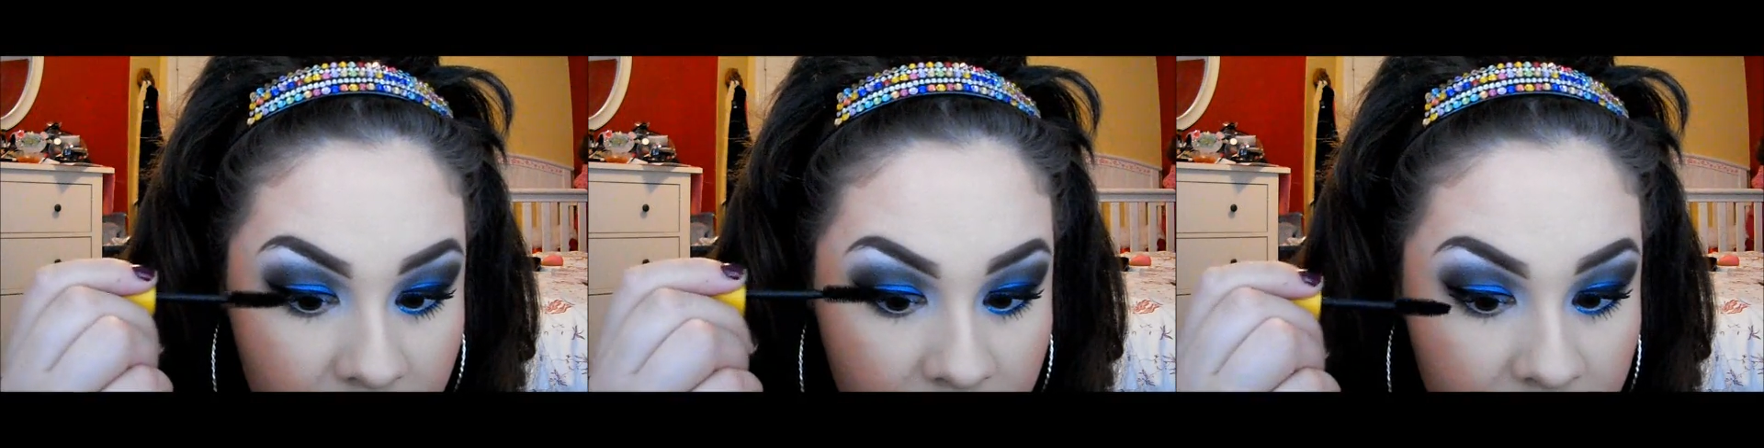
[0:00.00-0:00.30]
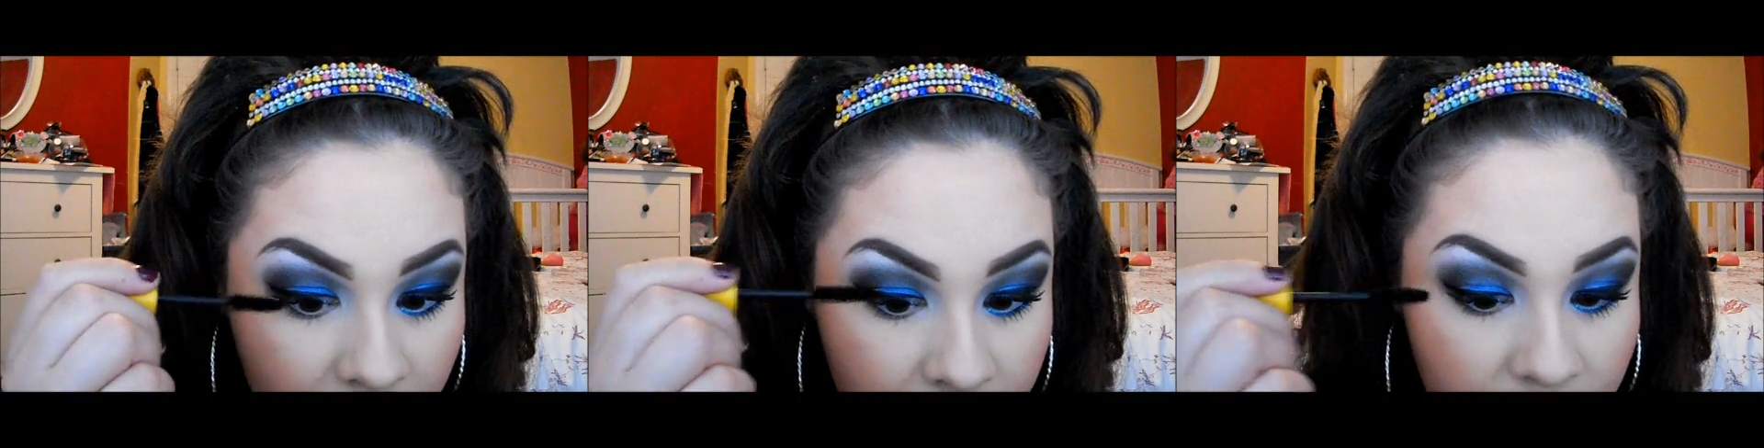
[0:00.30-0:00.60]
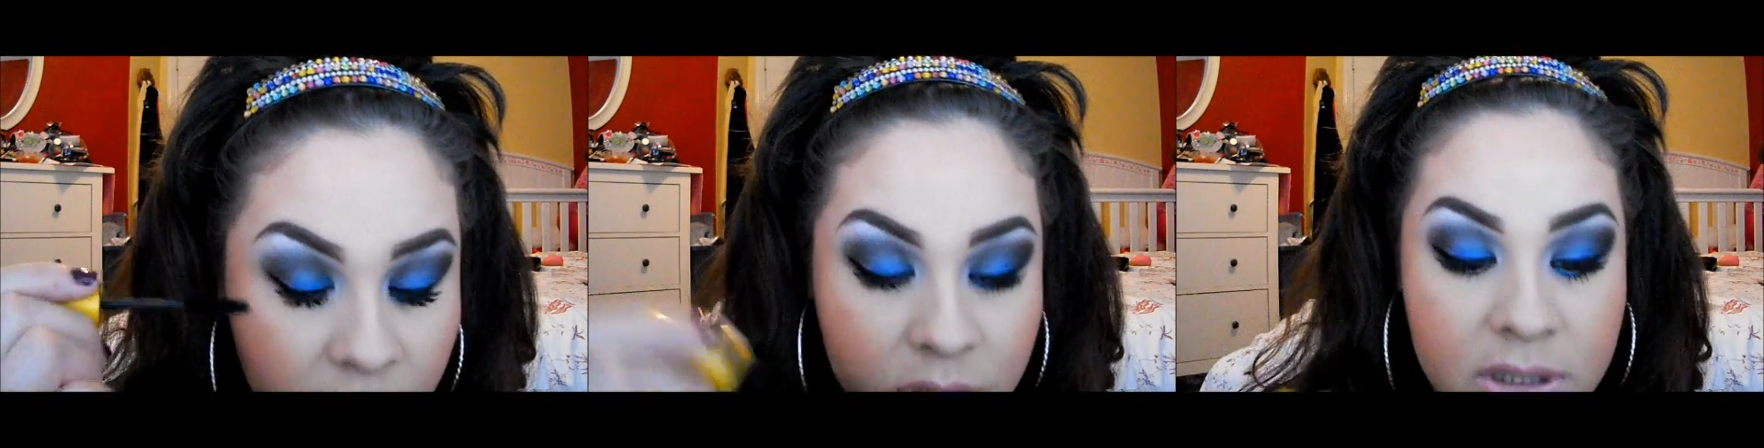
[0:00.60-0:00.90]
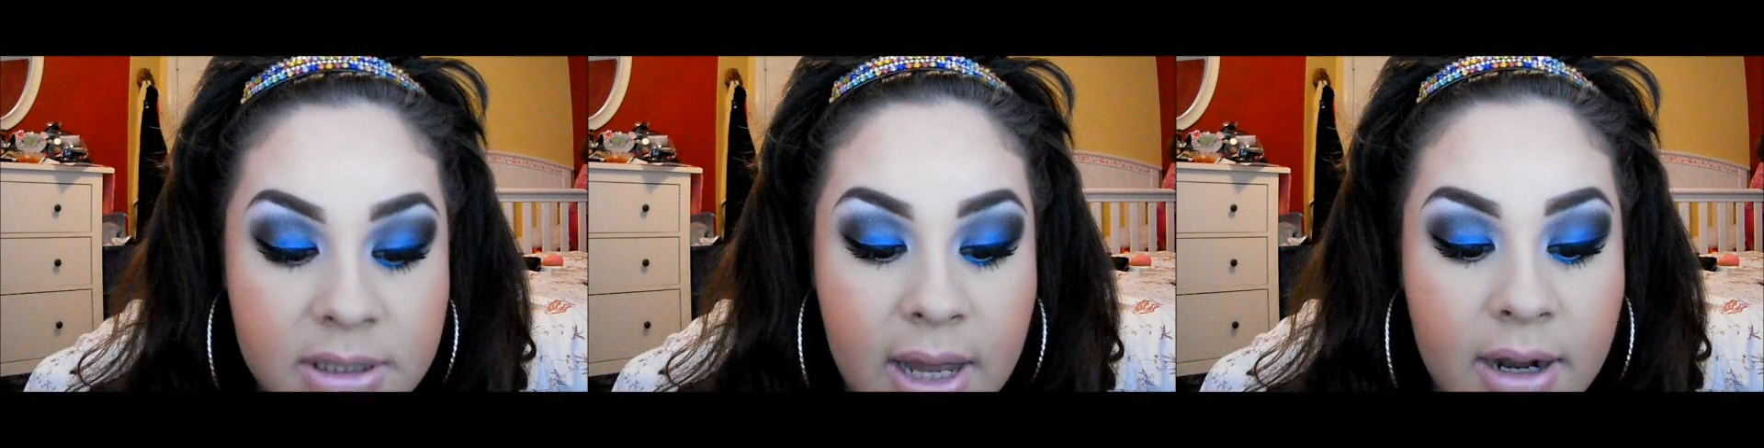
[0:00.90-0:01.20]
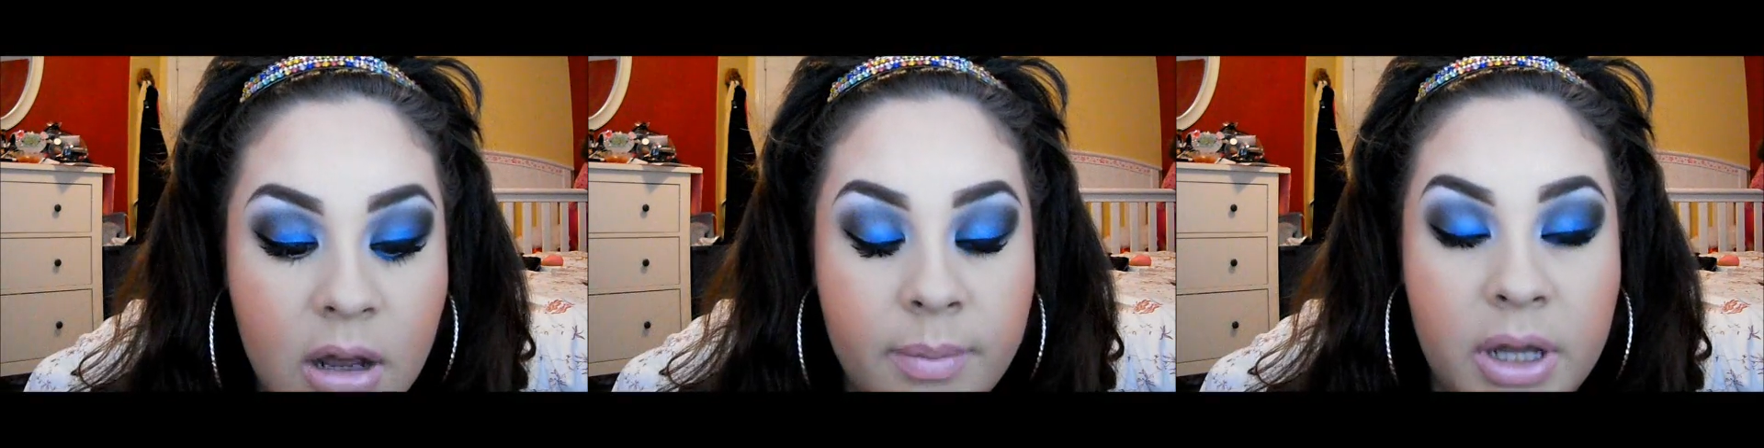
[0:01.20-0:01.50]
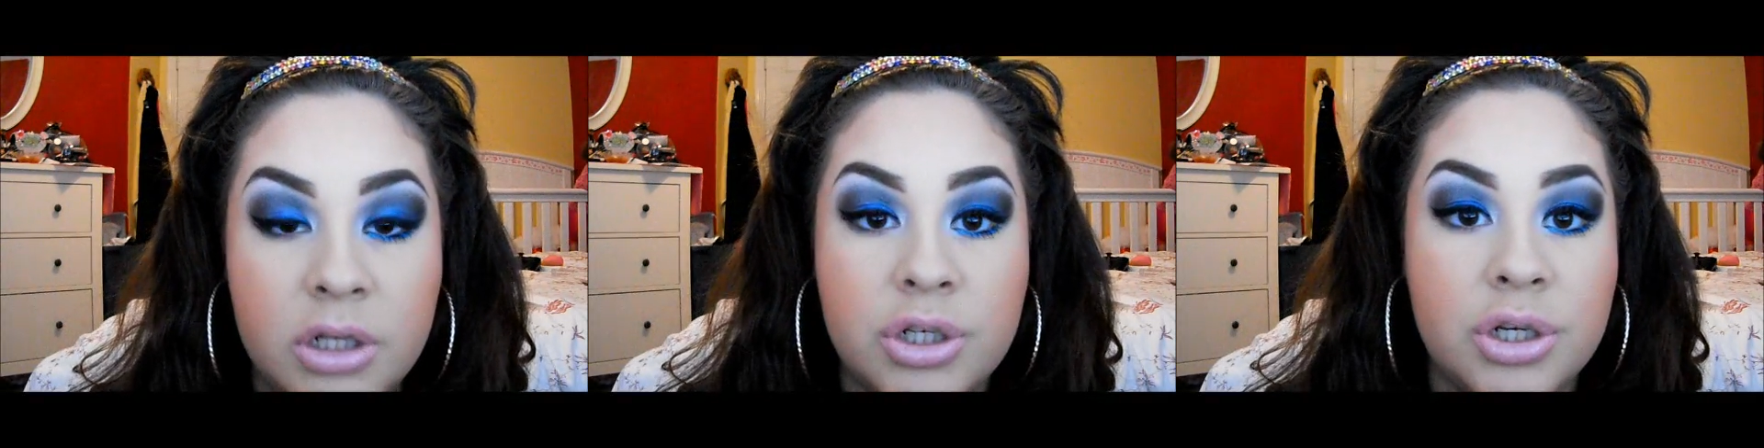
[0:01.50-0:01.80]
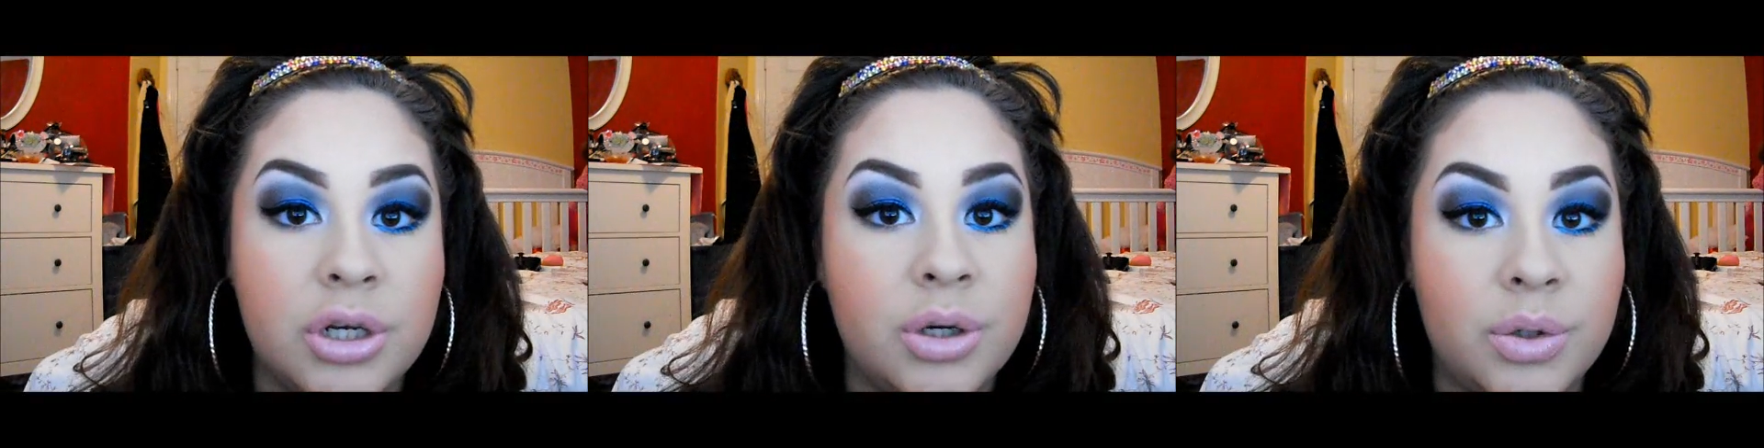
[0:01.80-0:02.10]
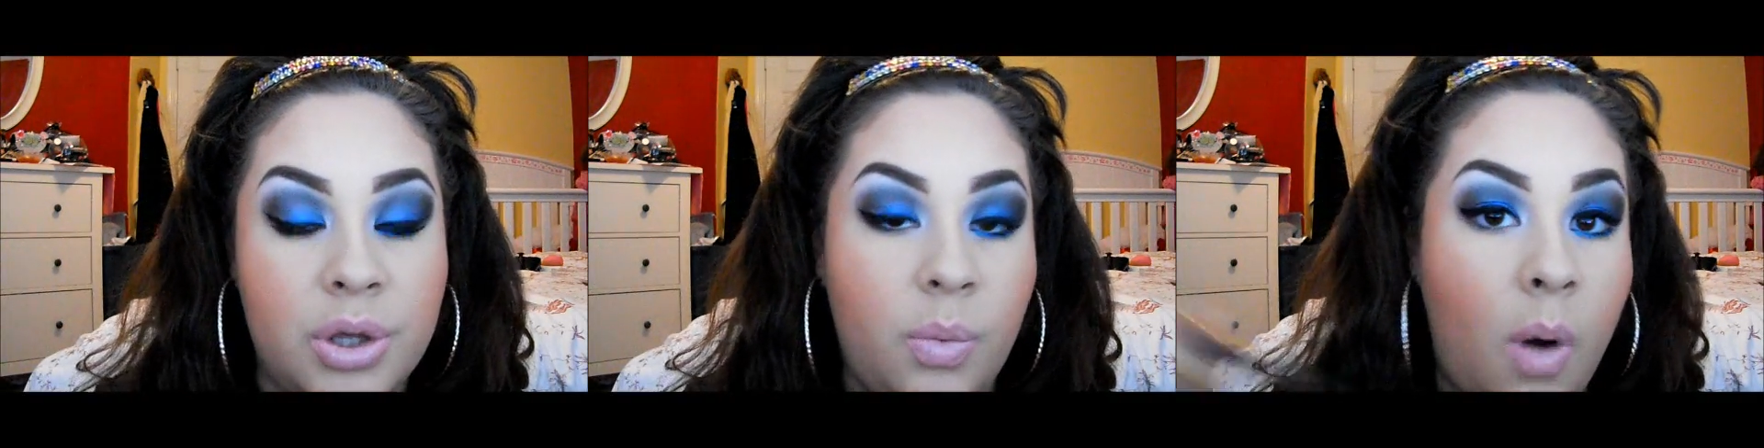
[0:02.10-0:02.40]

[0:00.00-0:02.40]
So, just add how much, you